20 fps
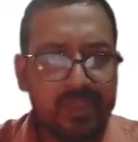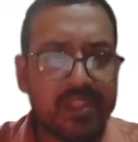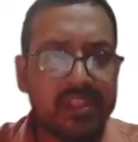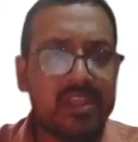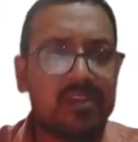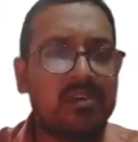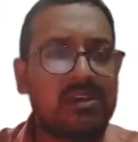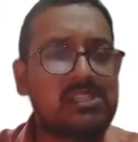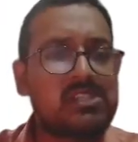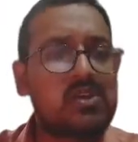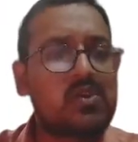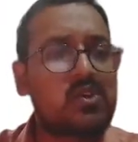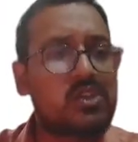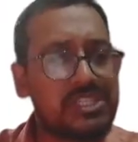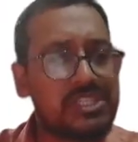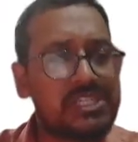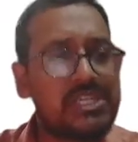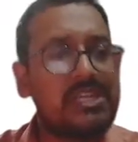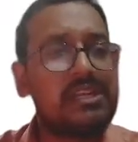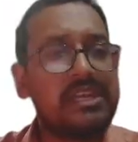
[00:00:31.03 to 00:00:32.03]
there was a
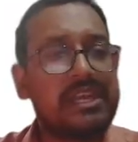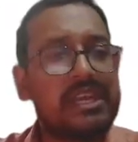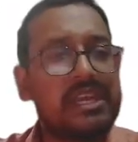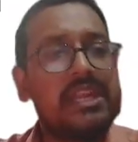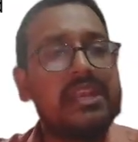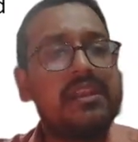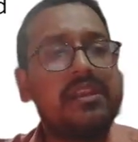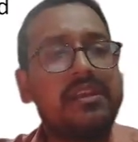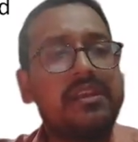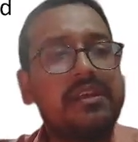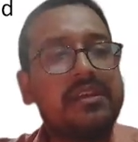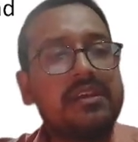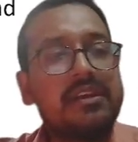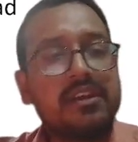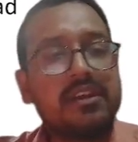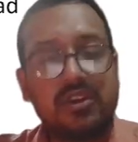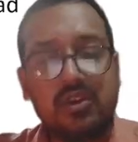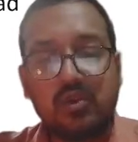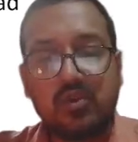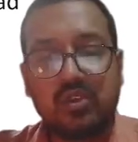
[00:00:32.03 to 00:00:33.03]
question in
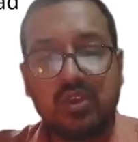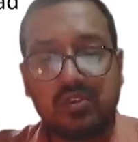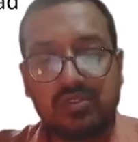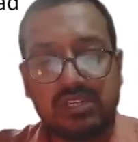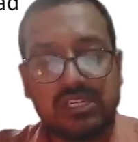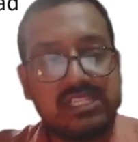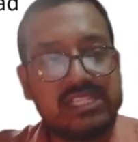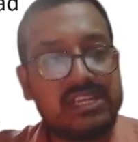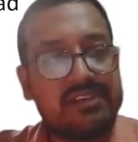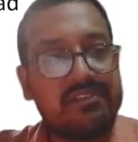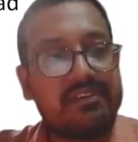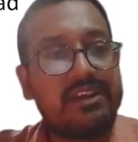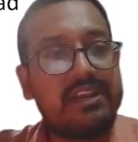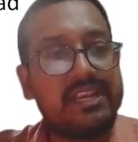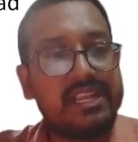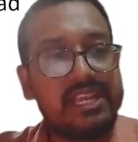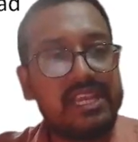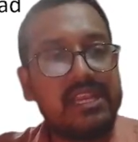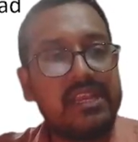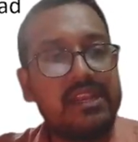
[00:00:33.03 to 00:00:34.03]

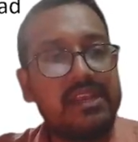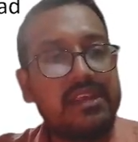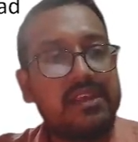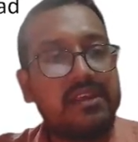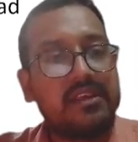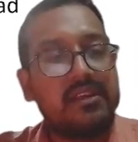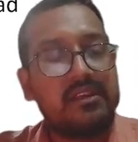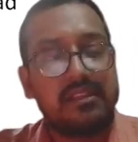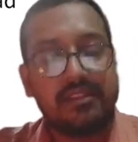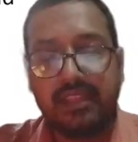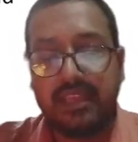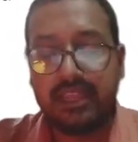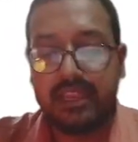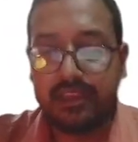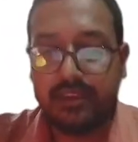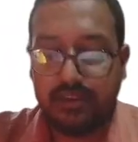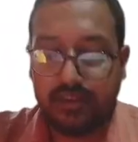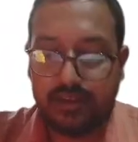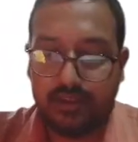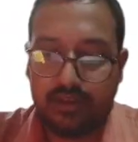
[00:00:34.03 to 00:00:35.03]
2017,
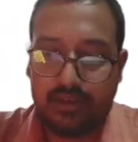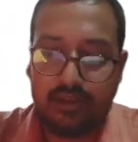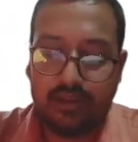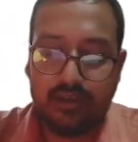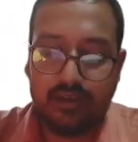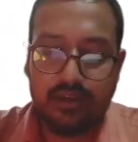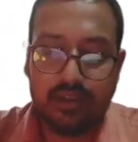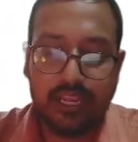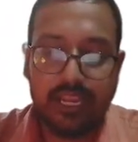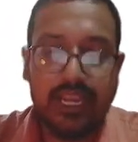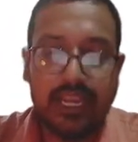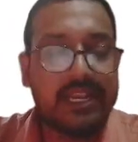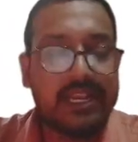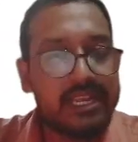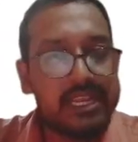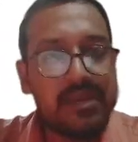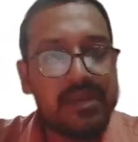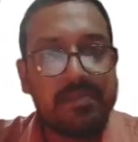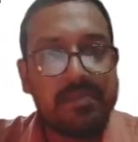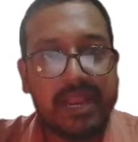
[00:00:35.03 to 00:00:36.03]
then
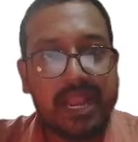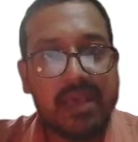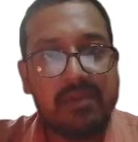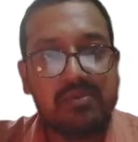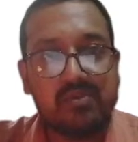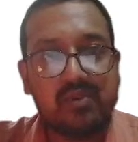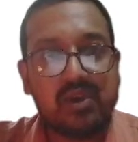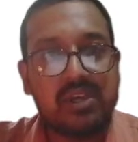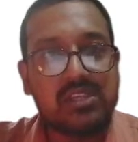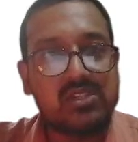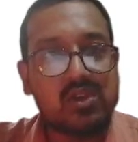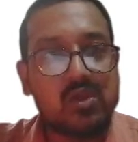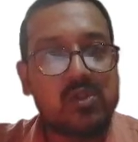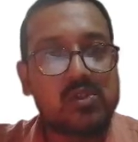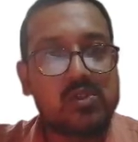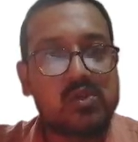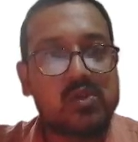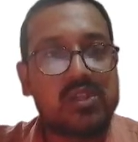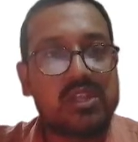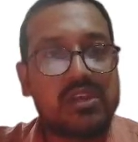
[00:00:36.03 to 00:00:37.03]
18 perhaps was
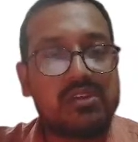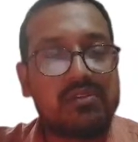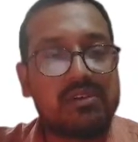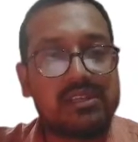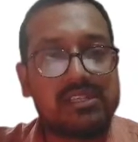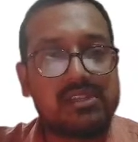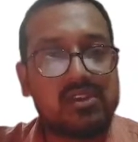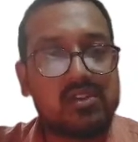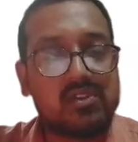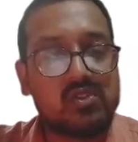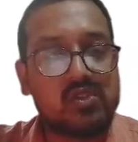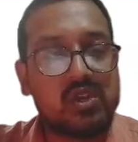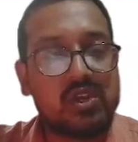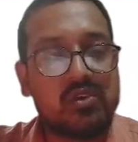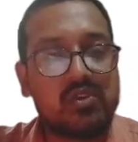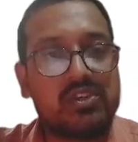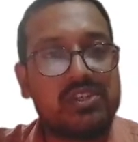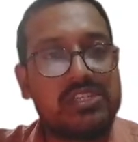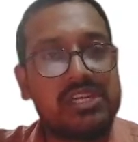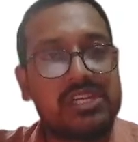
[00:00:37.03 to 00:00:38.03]
also, there was also a
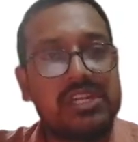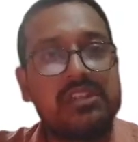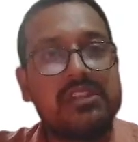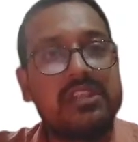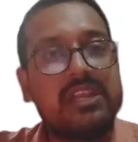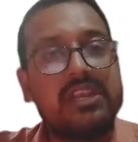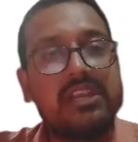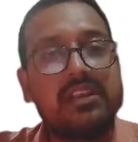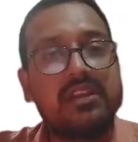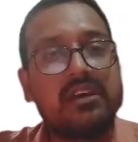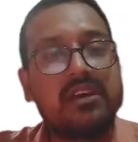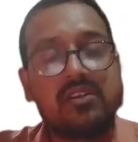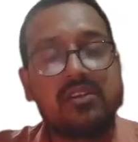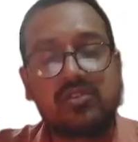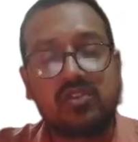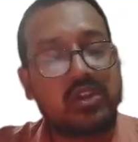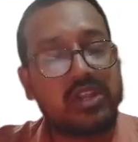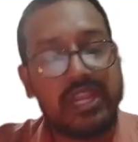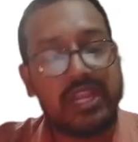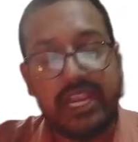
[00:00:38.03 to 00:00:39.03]
question, then
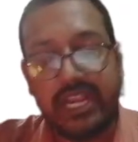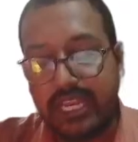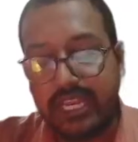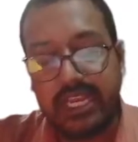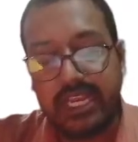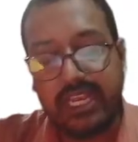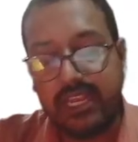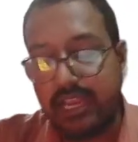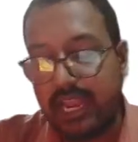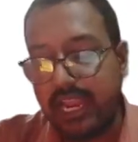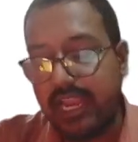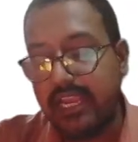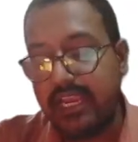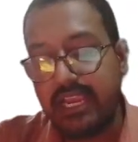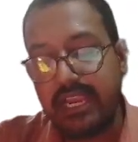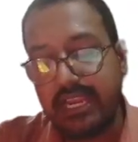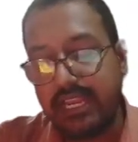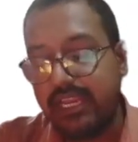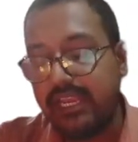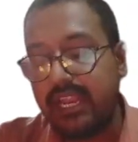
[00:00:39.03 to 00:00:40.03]
sorry, 18
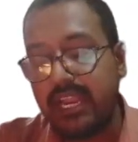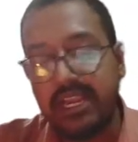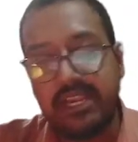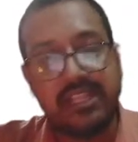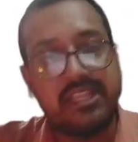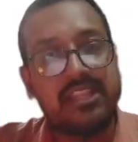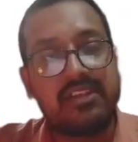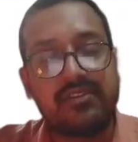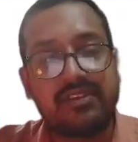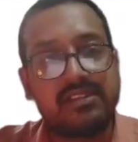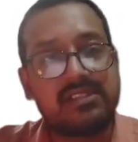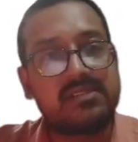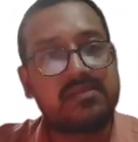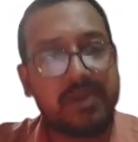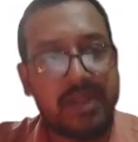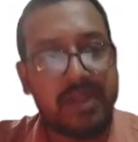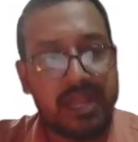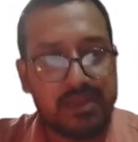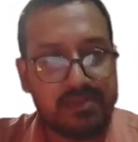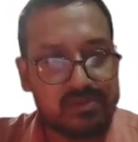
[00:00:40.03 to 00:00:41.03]
19 there was
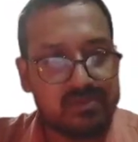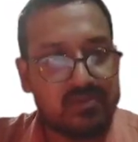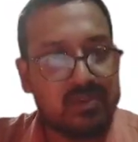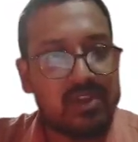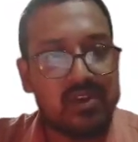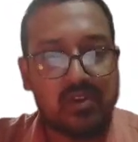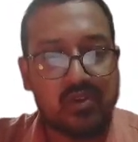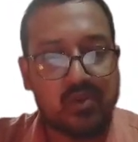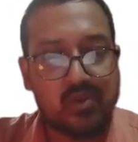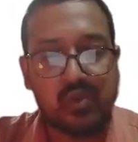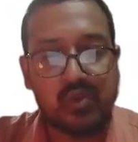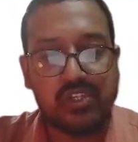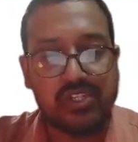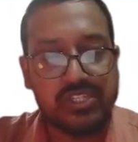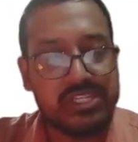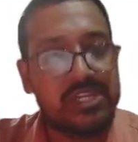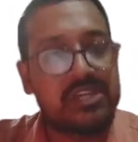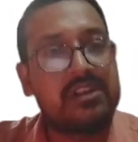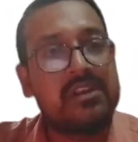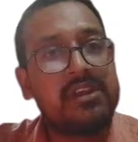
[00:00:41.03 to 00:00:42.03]
perhaps one or two
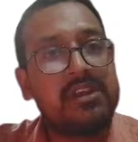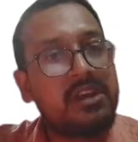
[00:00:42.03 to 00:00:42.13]
question,